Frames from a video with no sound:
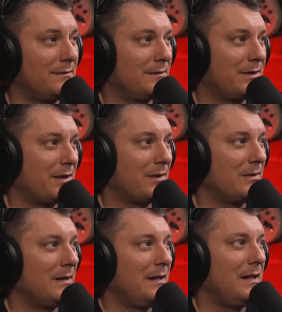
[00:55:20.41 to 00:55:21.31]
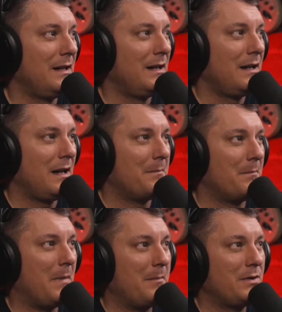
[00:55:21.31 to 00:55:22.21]
So
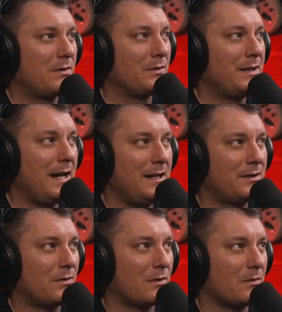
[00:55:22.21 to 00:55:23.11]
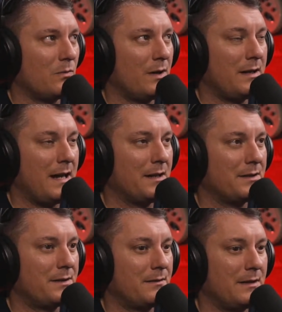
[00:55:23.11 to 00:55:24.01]
my musical taste, or what
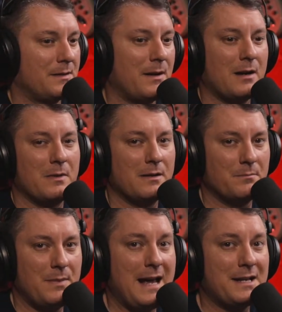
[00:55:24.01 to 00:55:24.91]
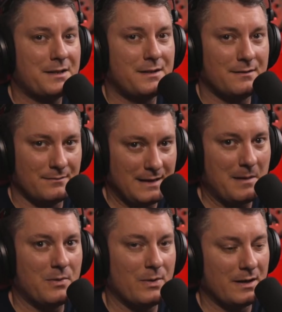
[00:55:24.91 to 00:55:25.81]
has inspired me past that
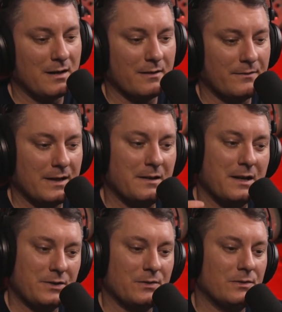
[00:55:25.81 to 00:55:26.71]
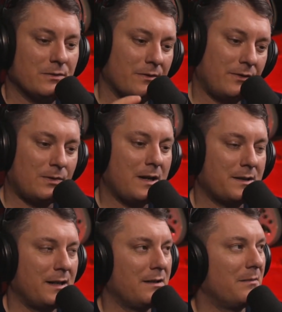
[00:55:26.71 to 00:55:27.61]
point of the initial
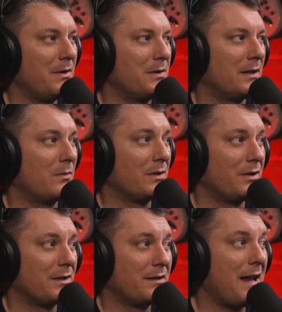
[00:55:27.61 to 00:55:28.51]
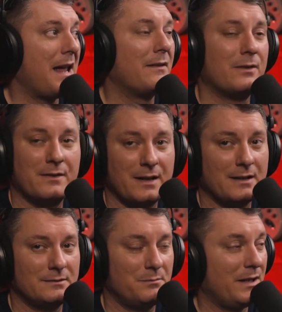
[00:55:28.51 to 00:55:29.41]
thrust into music, was just
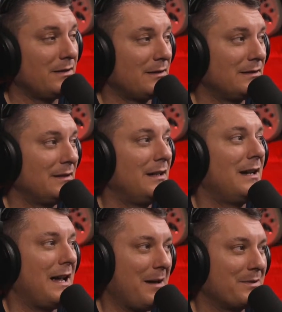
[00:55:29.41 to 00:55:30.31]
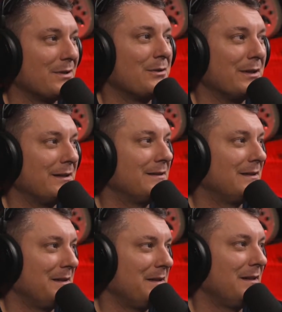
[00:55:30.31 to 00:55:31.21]
everything. Pillar? Absolutely.
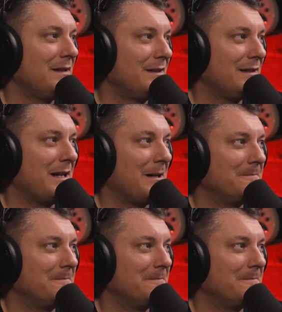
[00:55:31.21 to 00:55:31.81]
Yeah.